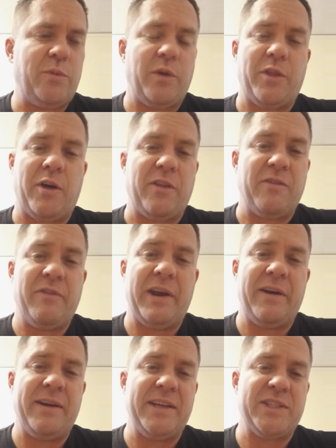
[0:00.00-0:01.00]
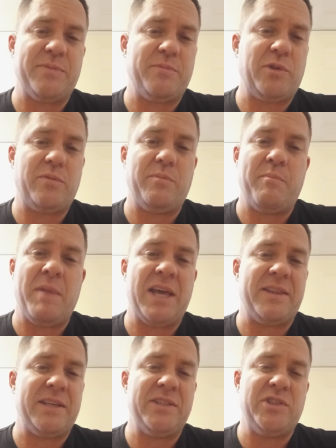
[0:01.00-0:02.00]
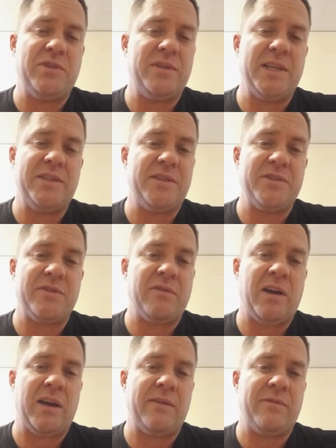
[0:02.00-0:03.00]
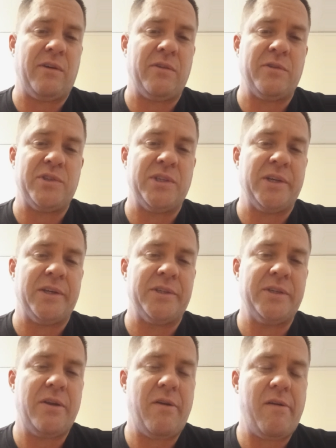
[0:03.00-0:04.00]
with all the various methods you did to survive all those years.